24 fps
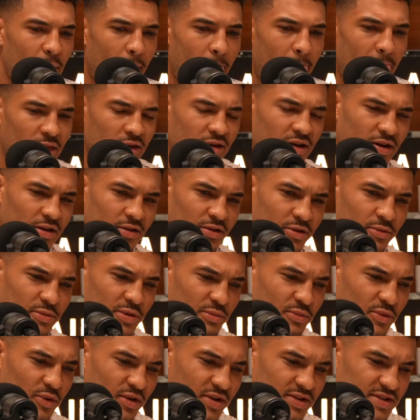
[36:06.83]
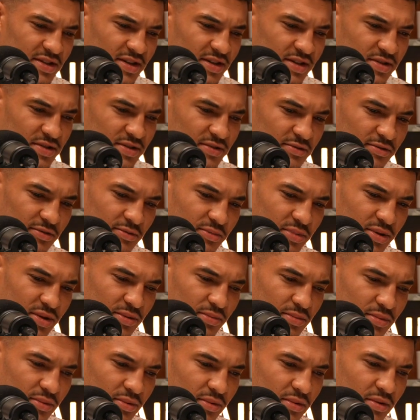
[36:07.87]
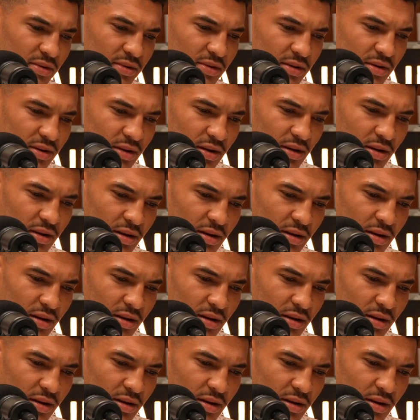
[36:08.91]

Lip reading: you get a little bit more attention from people and